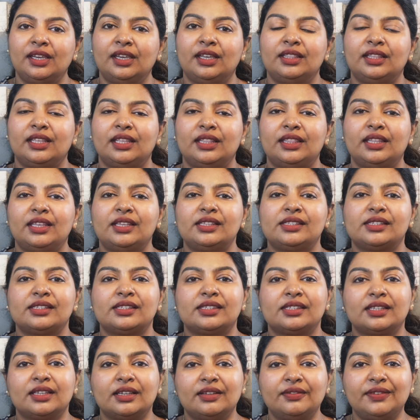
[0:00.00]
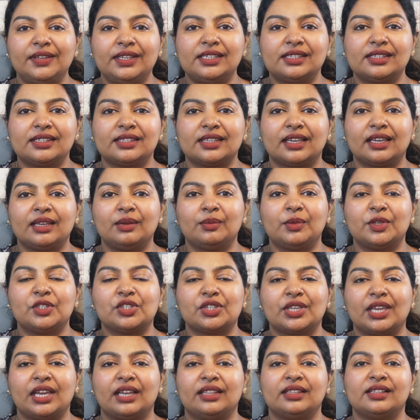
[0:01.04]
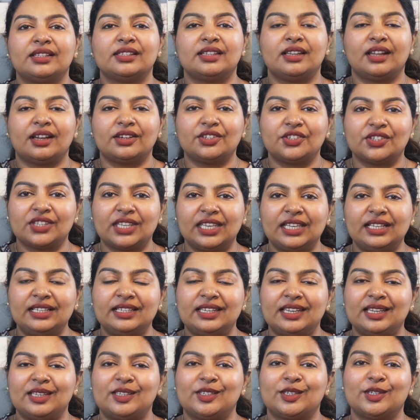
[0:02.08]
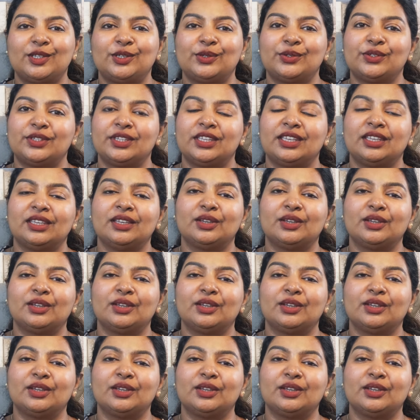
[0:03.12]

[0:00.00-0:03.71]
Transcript: Then there's a survey design which gathers large-scale data using